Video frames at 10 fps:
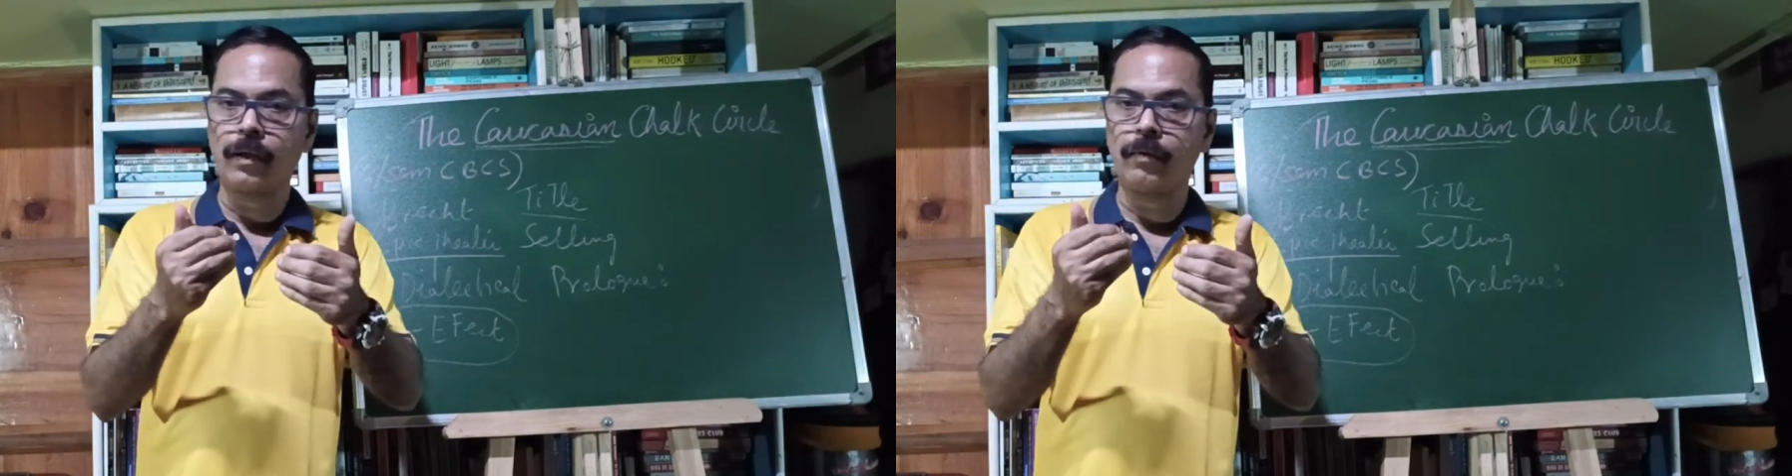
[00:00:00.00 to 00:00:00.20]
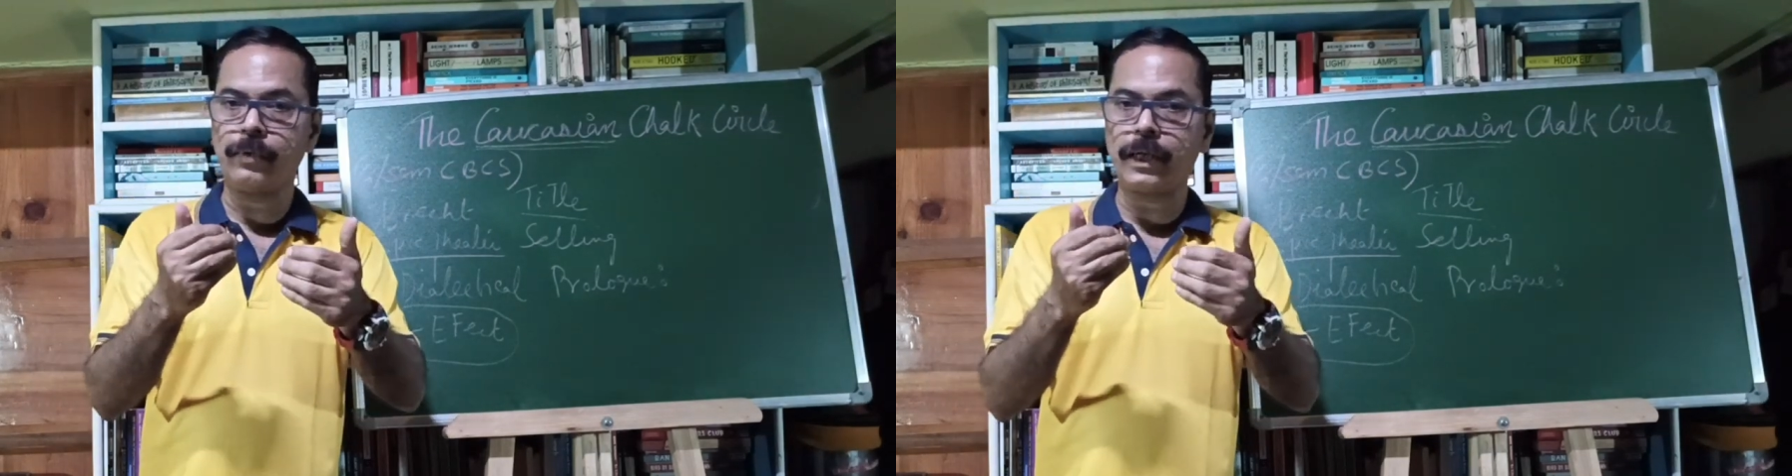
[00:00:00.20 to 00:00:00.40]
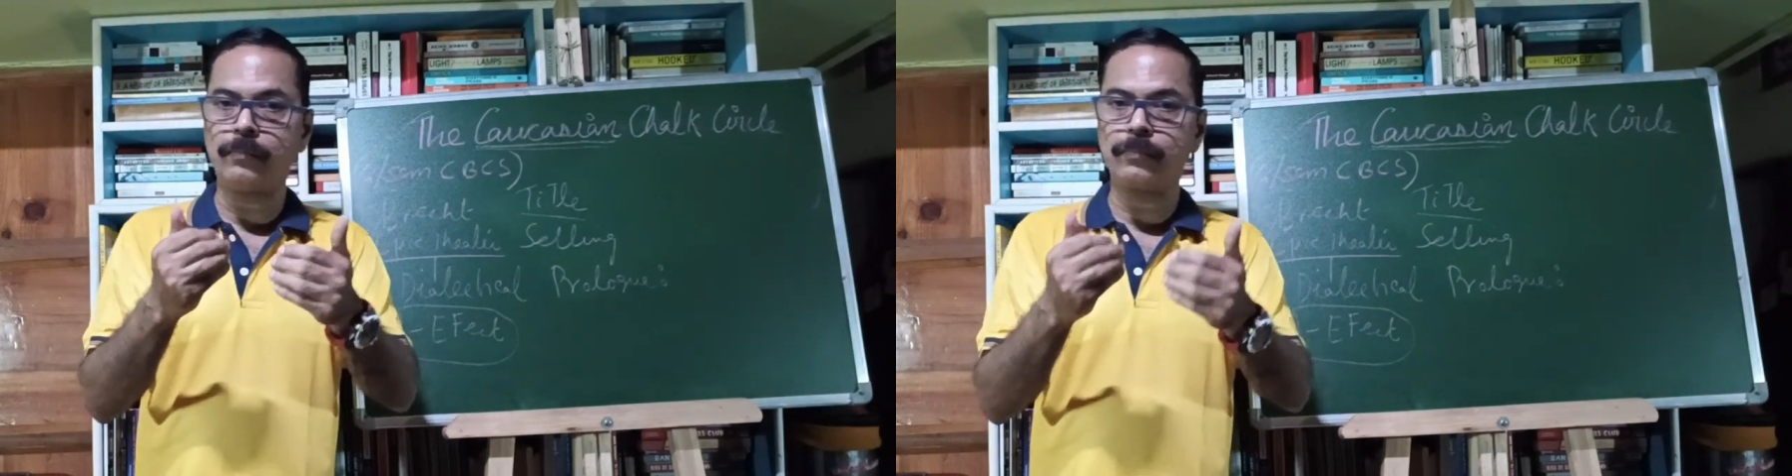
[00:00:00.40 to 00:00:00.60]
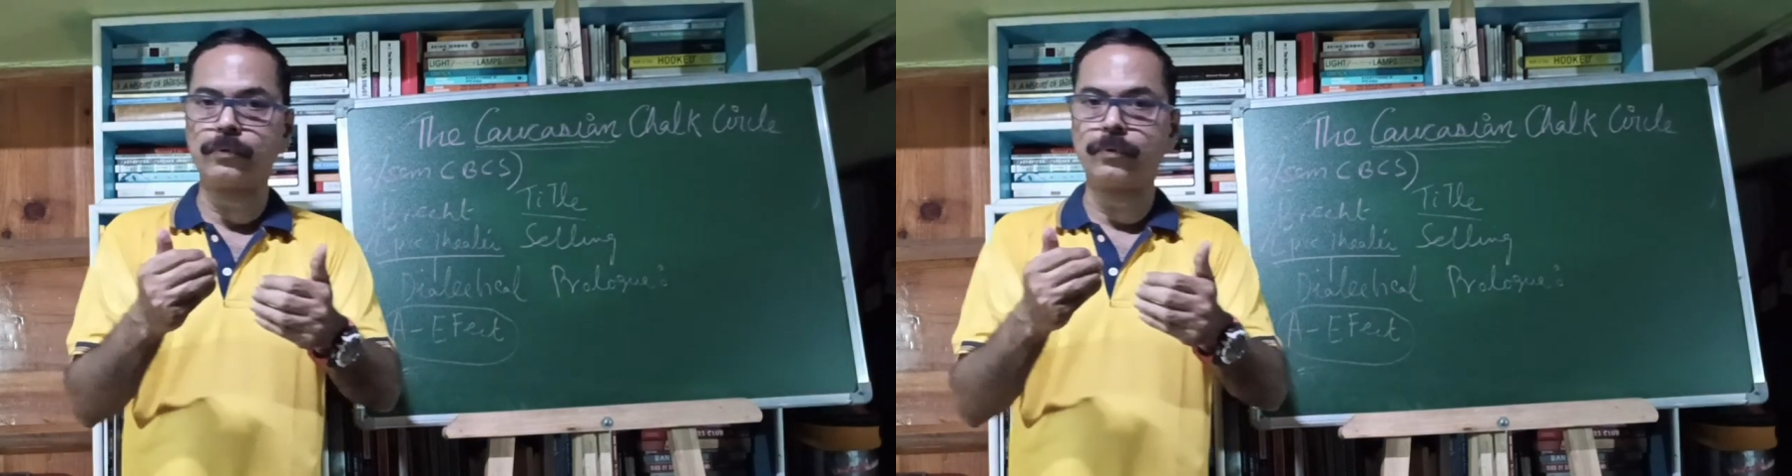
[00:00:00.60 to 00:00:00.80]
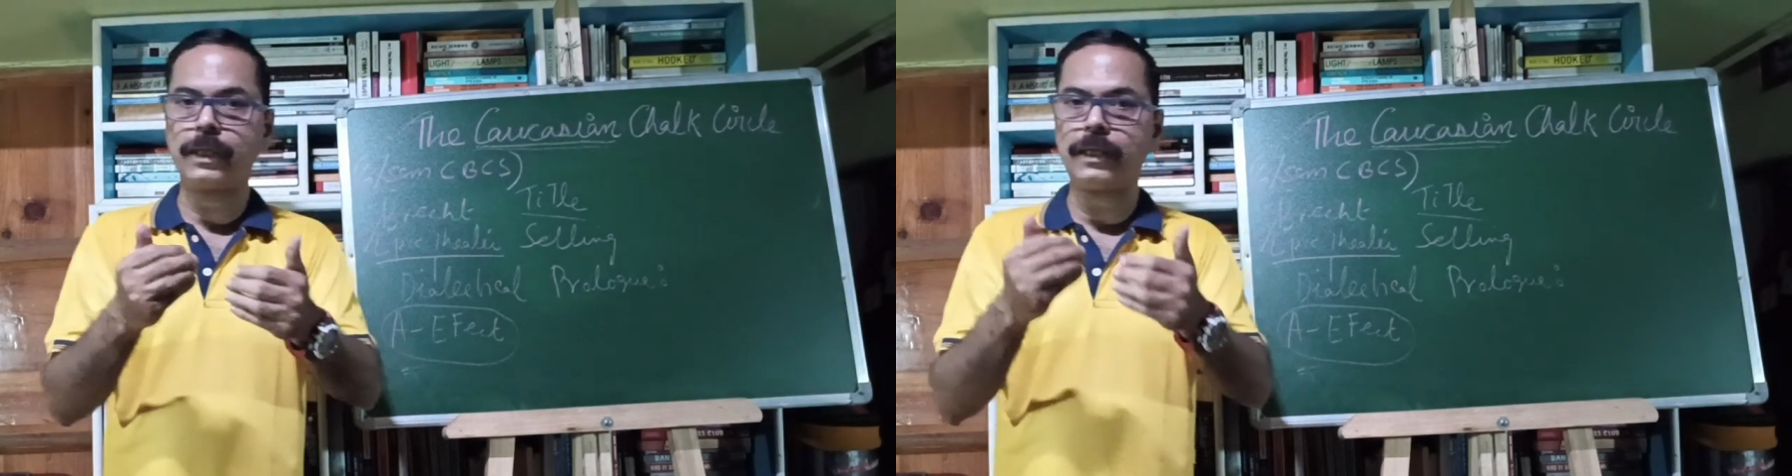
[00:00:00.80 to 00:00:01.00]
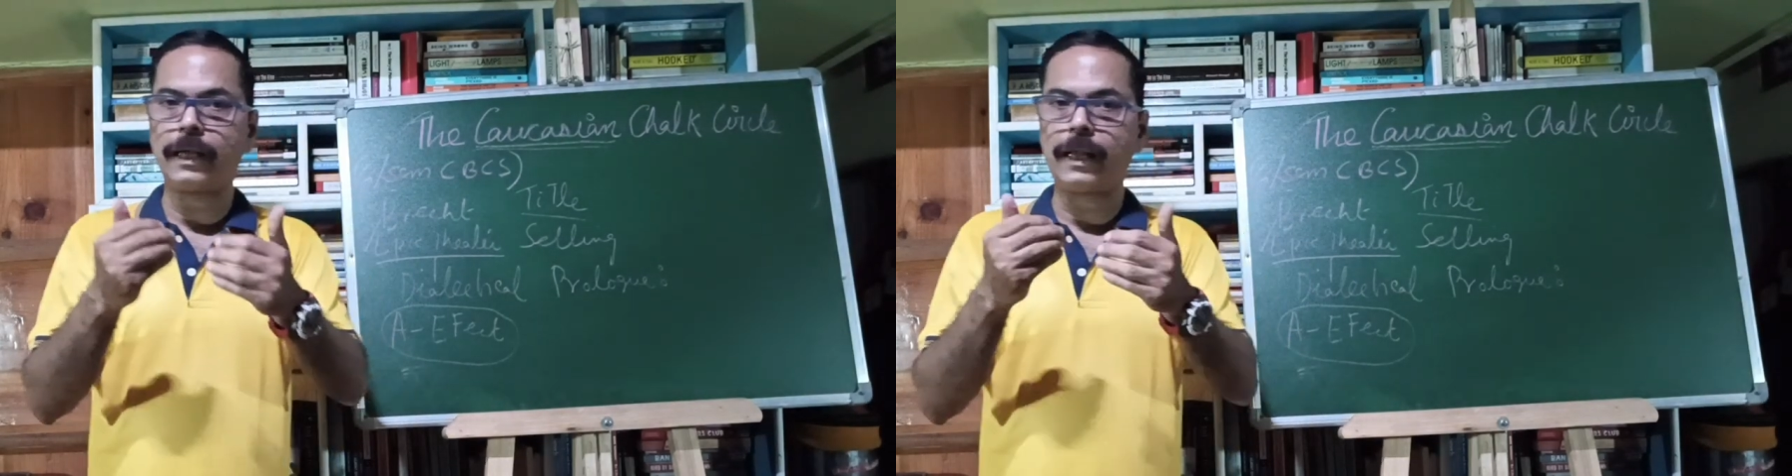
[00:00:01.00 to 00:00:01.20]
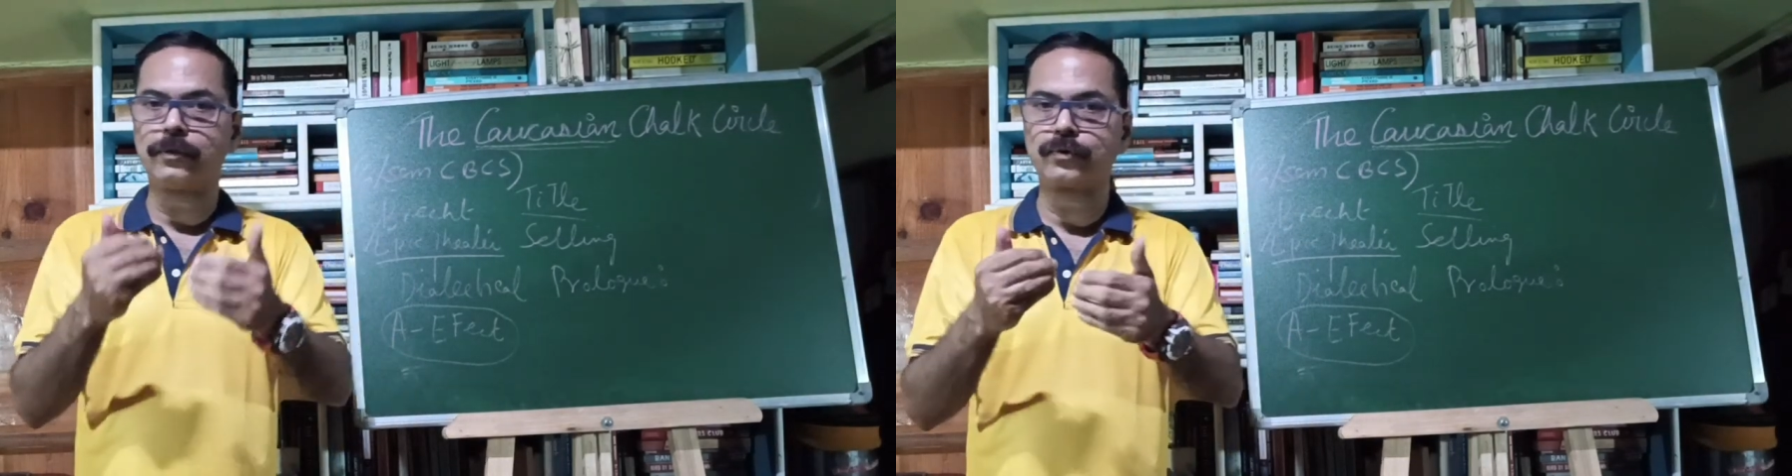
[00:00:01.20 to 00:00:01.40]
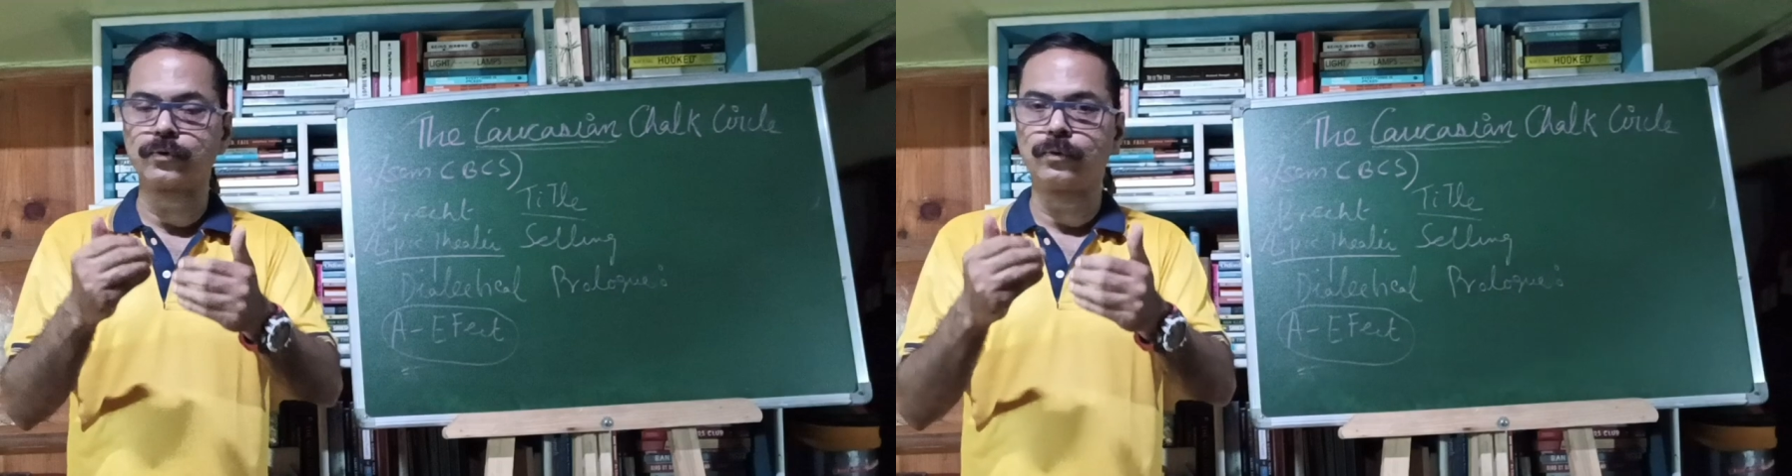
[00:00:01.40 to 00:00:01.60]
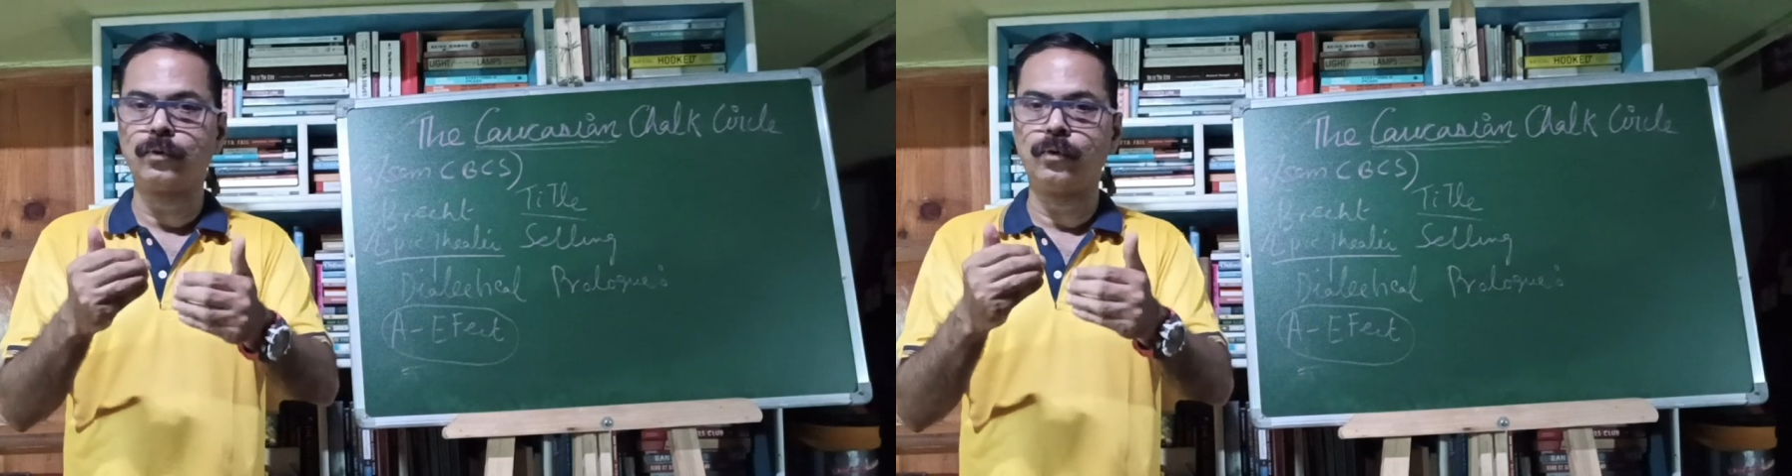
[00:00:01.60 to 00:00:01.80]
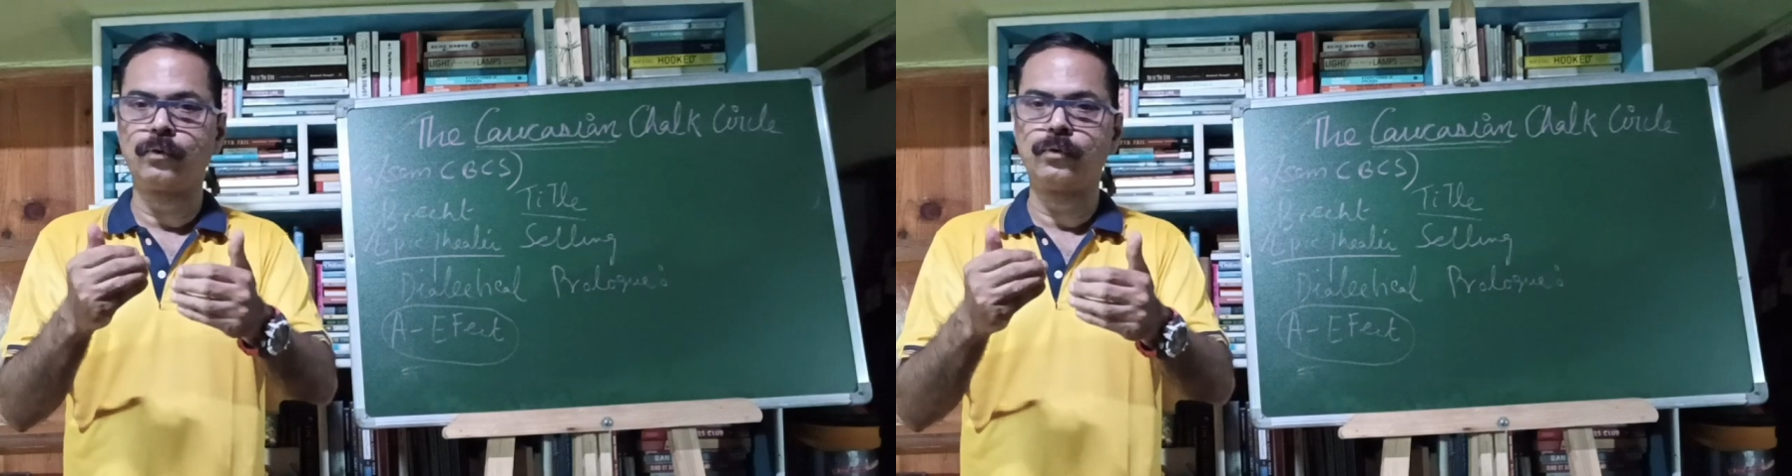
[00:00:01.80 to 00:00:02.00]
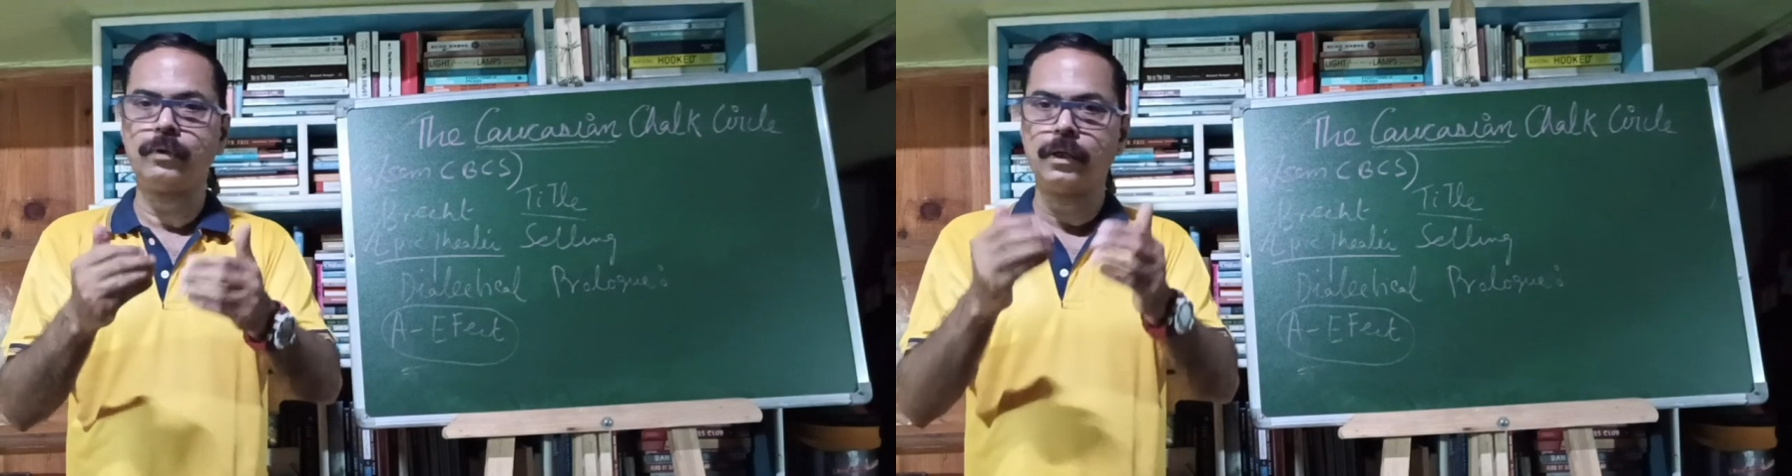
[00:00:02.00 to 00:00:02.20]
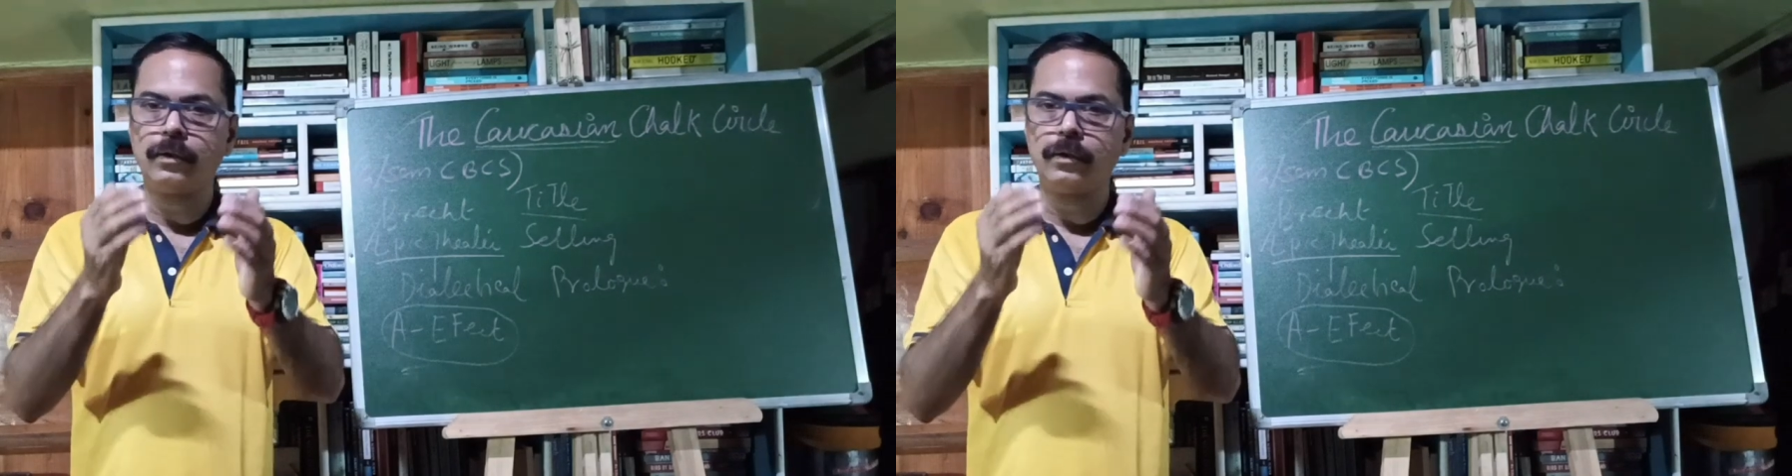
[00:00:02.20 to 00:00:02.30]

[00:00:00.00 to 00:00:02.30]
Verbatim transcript: we come to know that land should go to